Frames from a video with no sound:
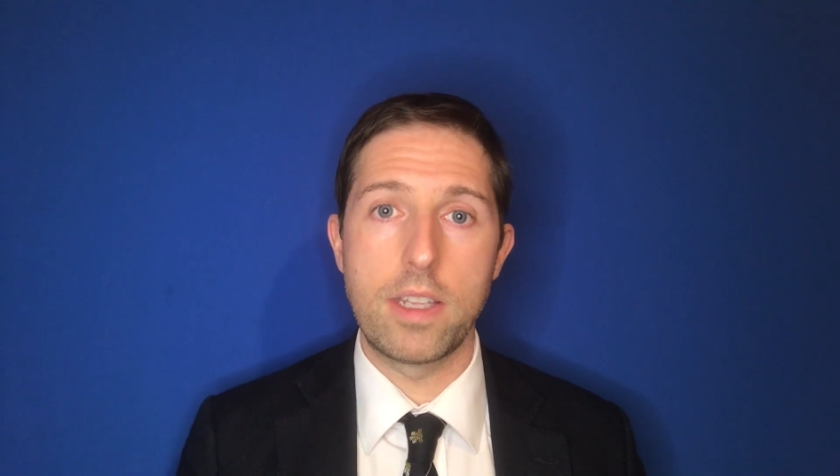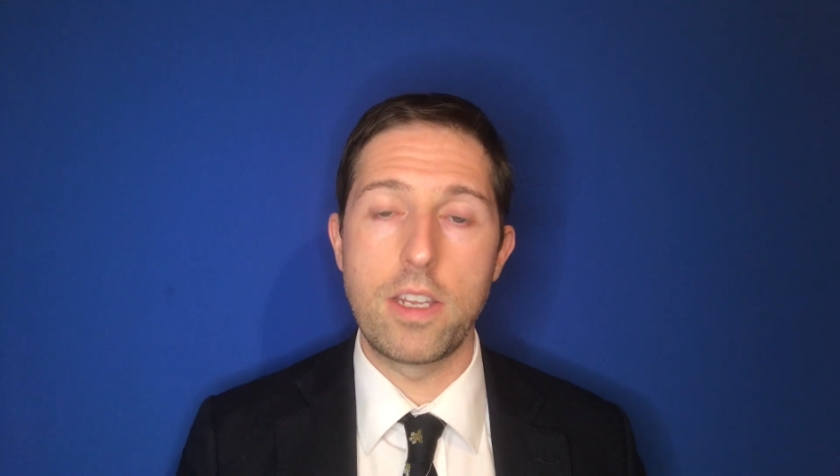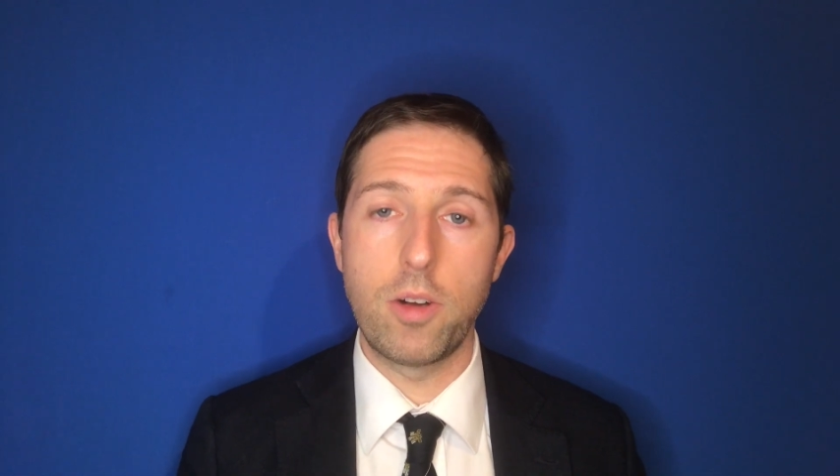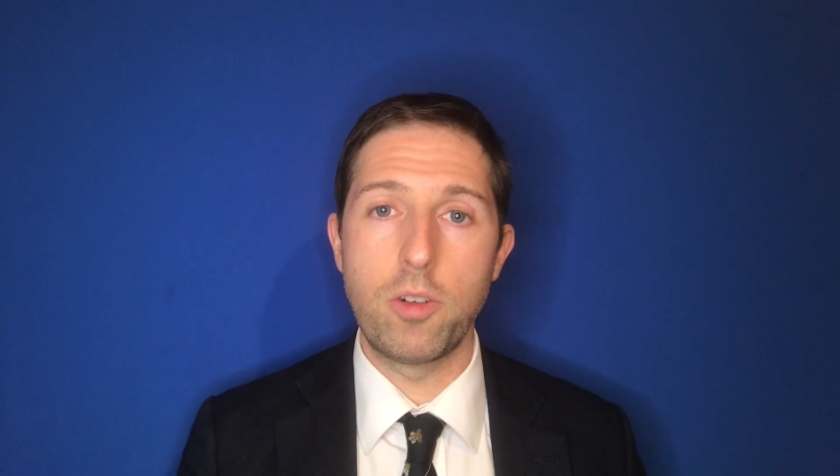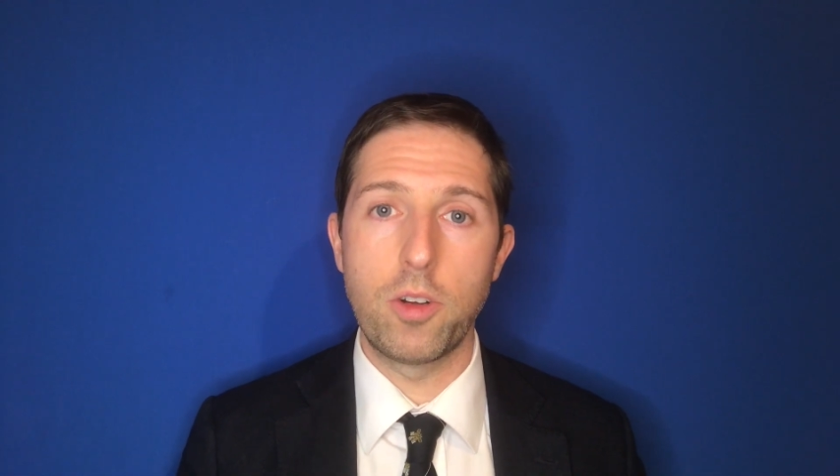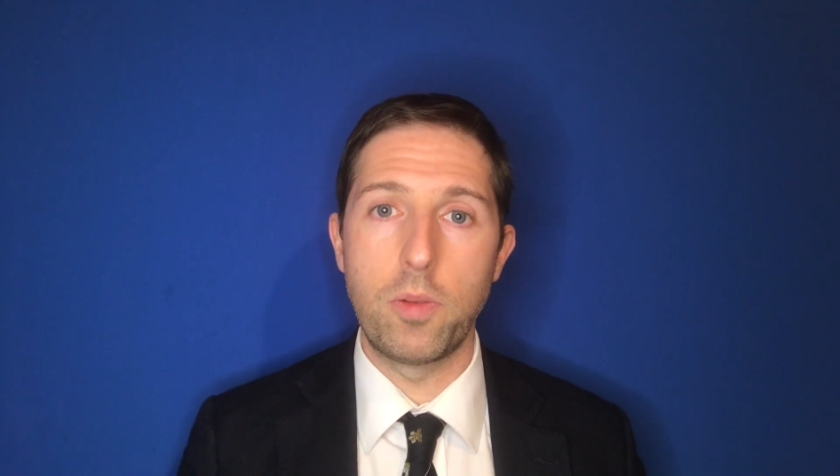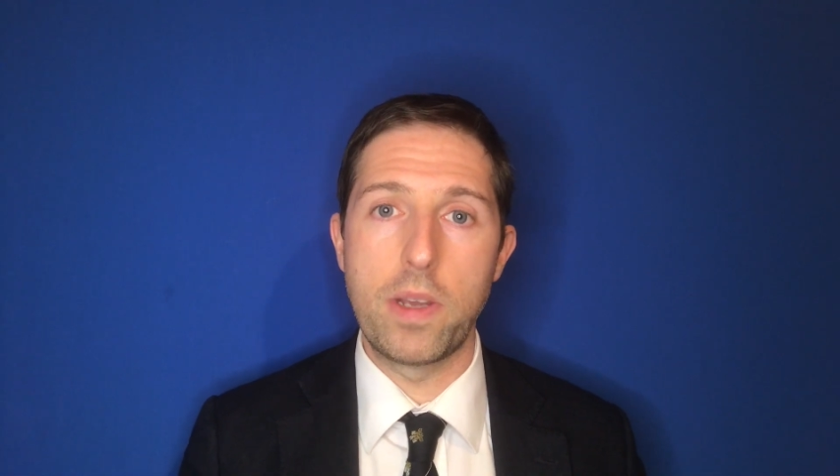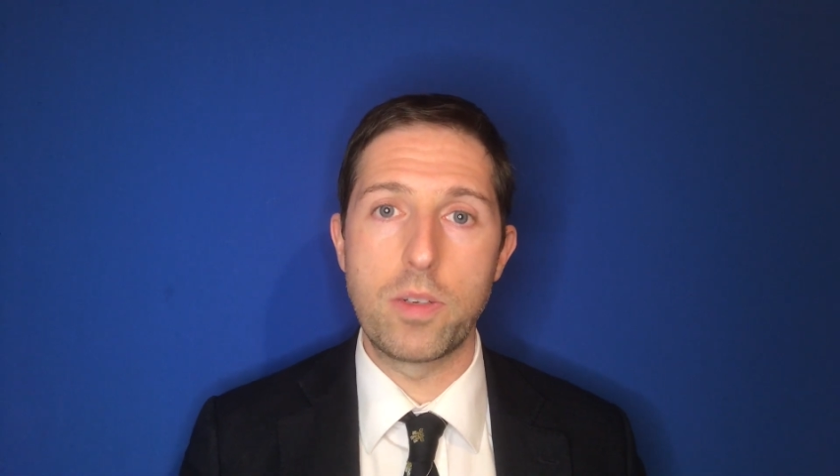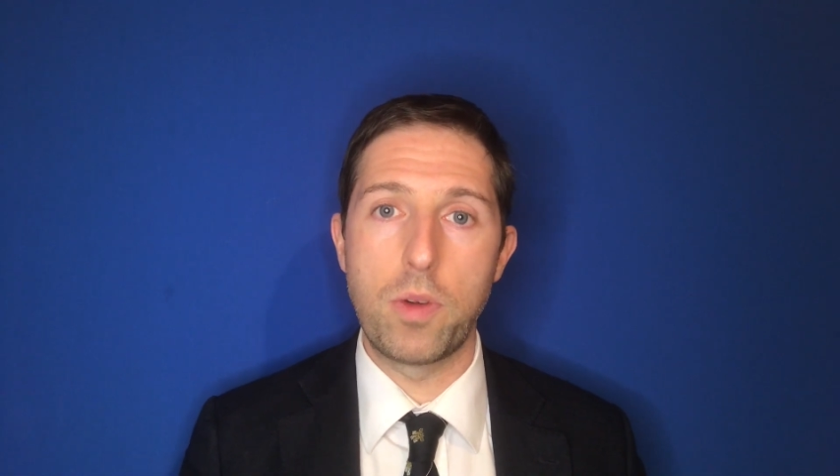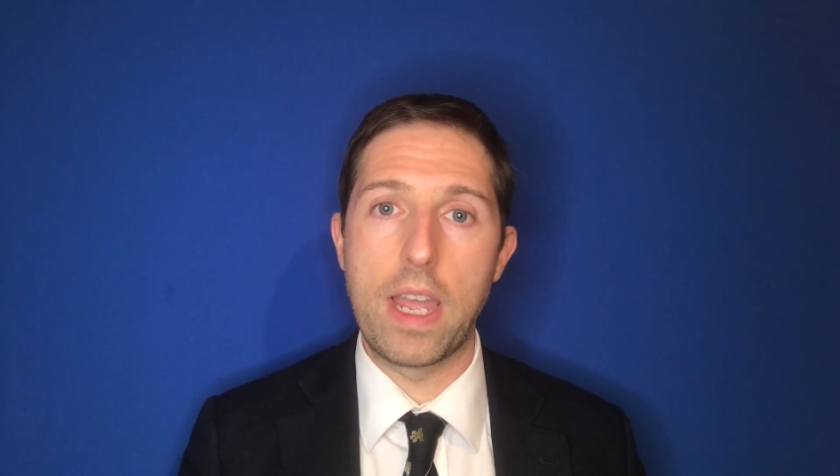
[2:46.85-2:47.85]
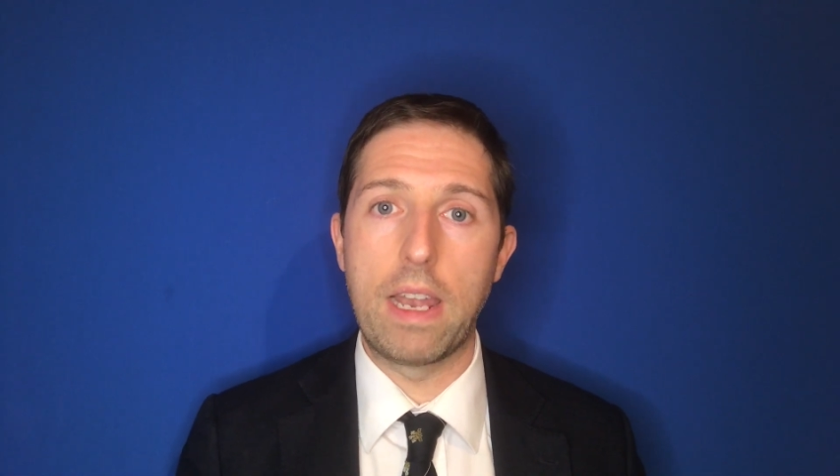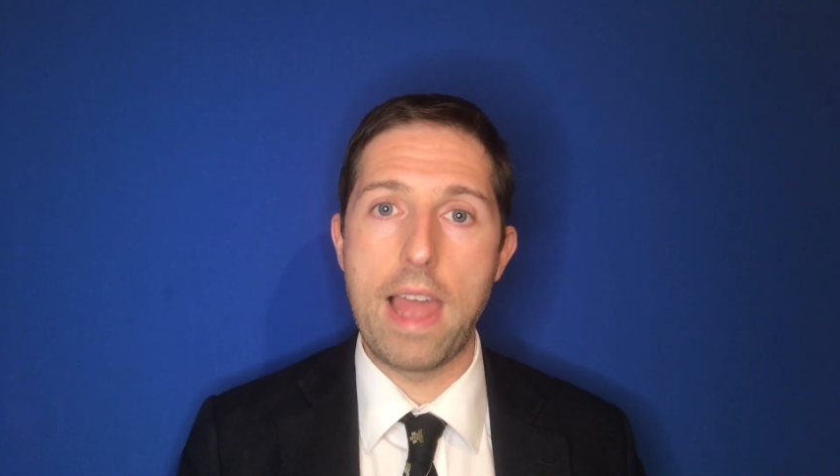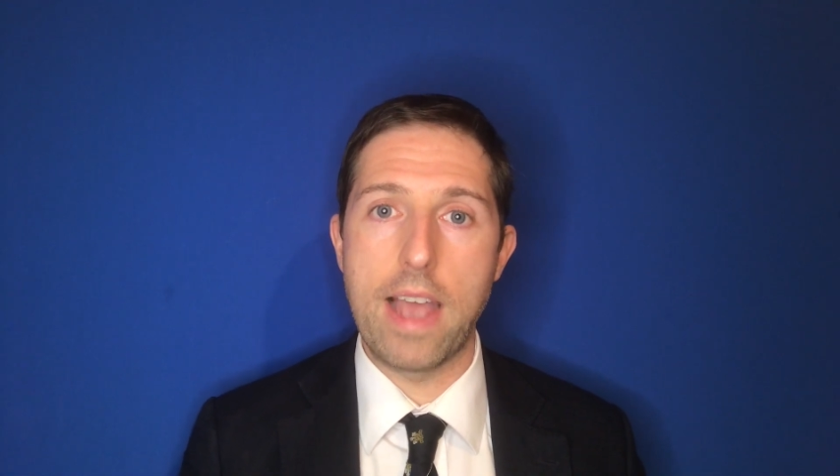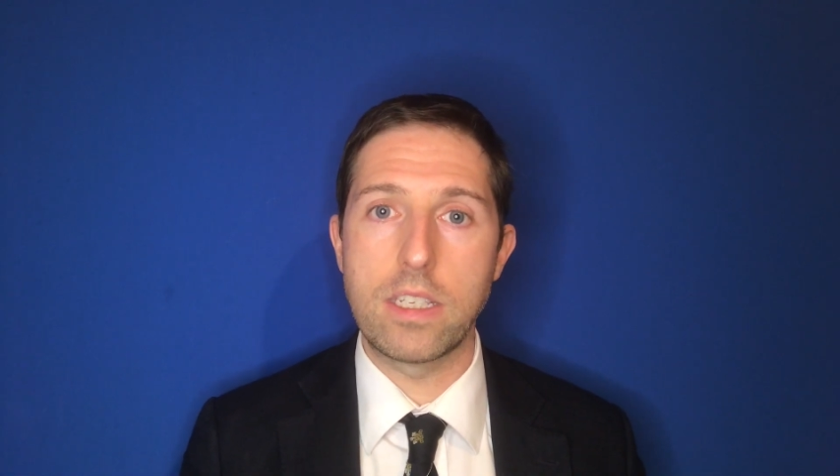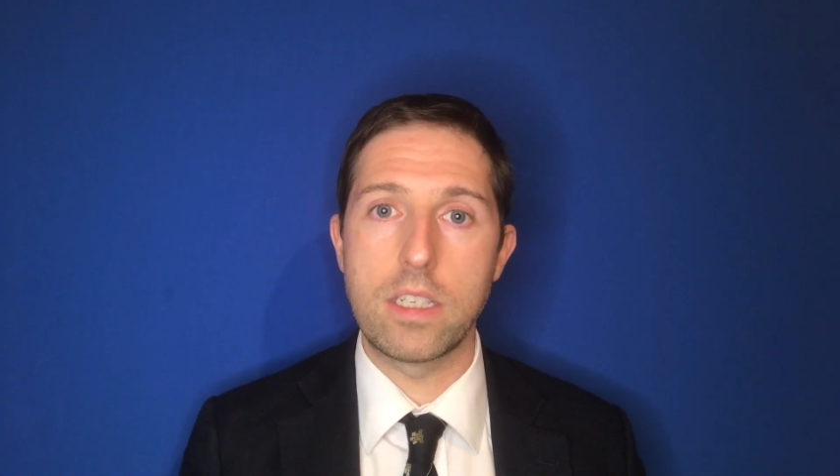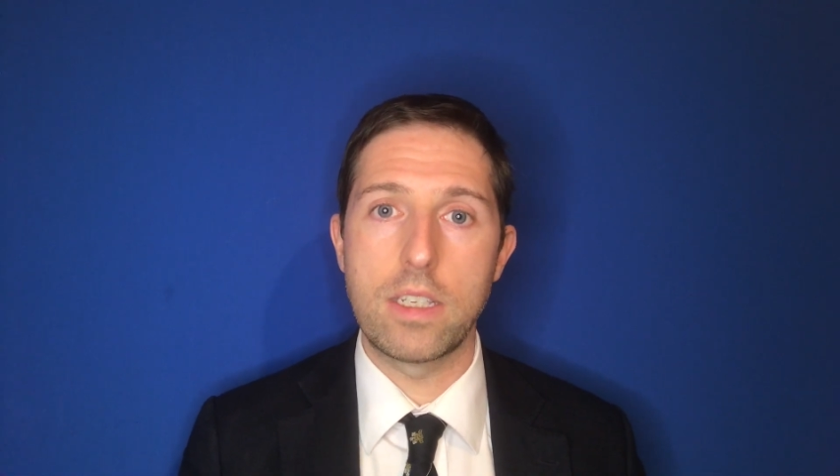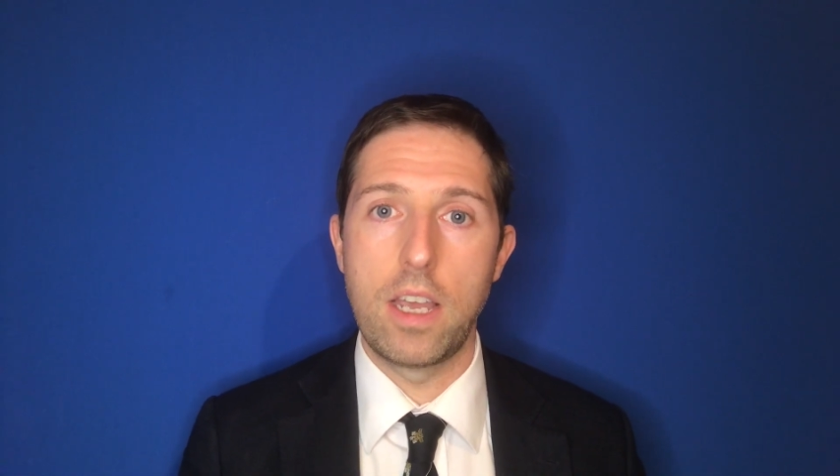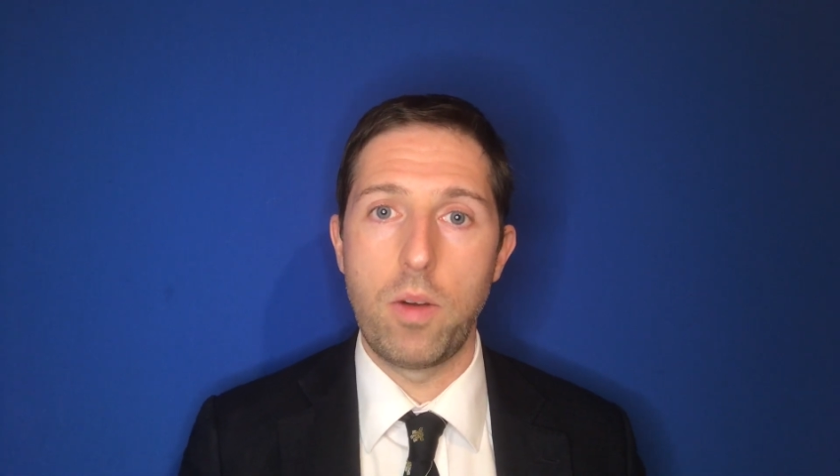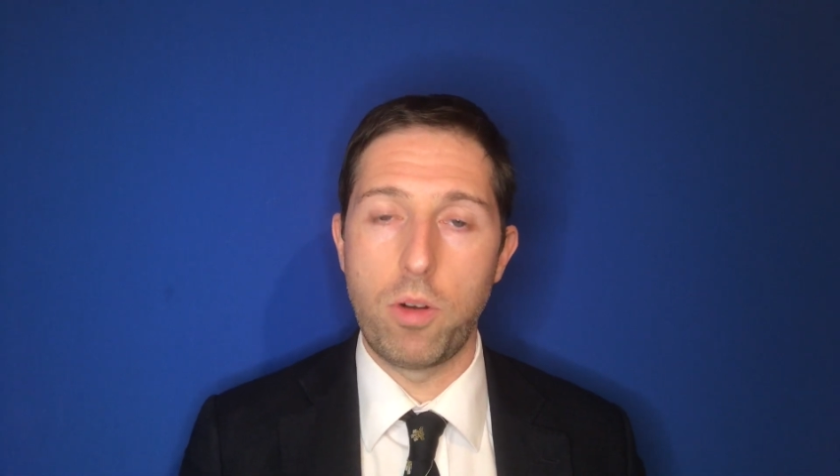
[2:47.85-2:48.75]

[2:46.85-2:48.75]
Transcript: they don't always wear less.